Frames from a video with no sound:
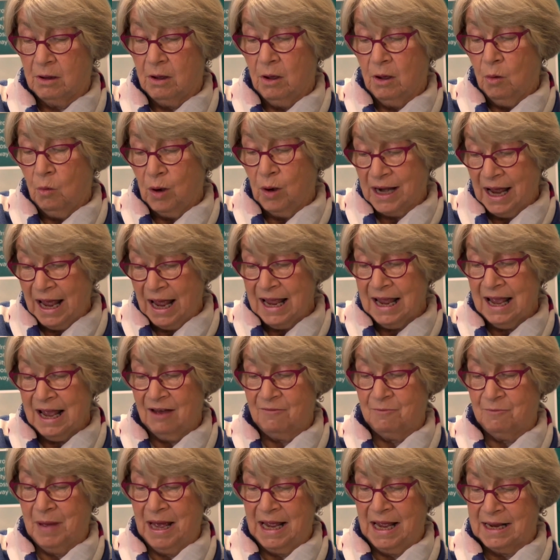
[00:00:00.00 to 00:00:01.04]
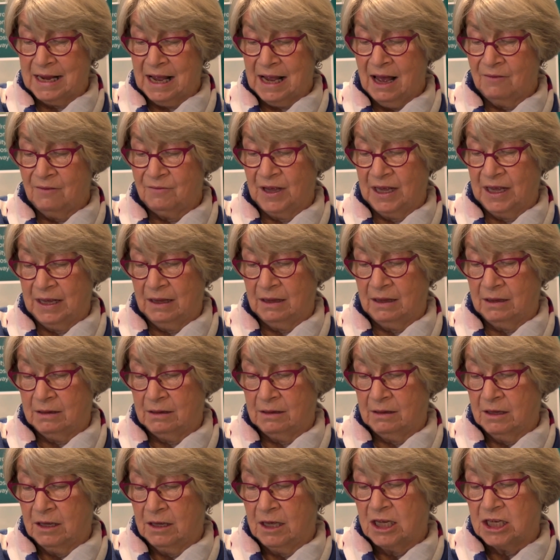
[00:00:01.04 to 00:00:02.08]
When I have my cafe,
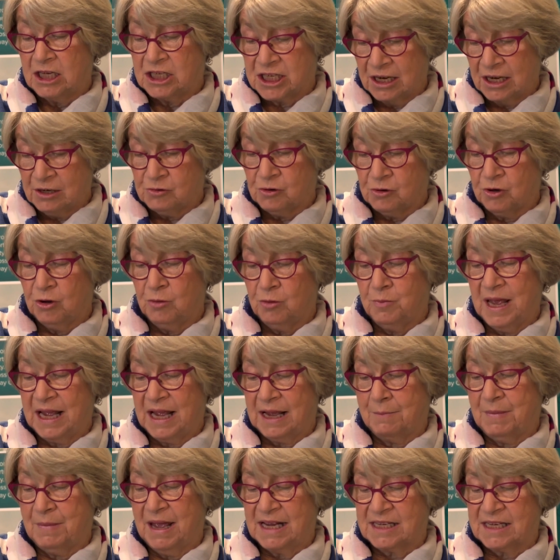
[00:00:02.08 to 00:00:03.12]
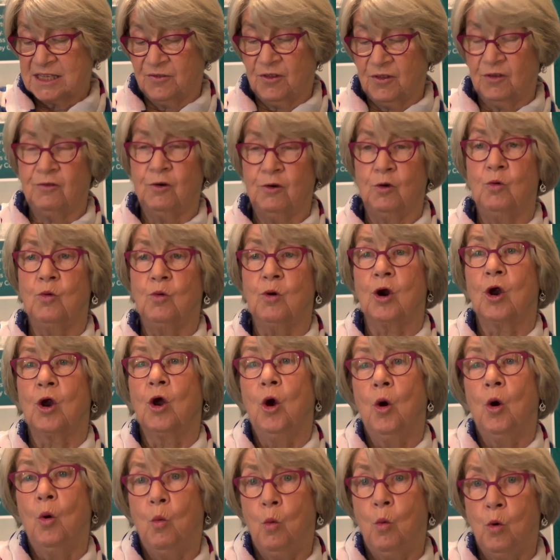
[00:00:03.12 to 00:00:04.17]
children who make a mess of the floor
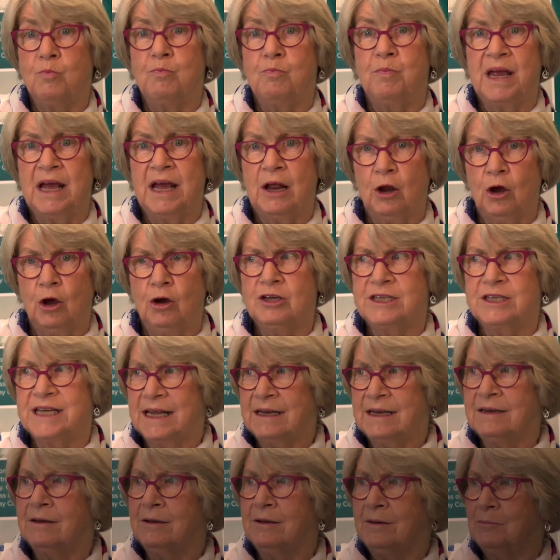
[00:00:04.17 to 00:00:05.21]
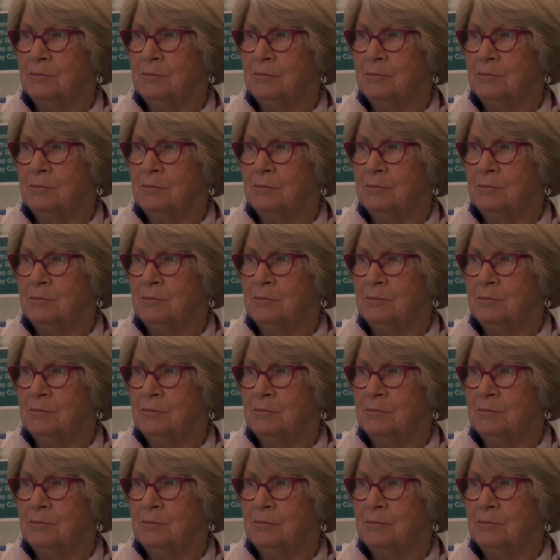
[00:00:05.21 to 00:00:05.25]
won't be allowed in.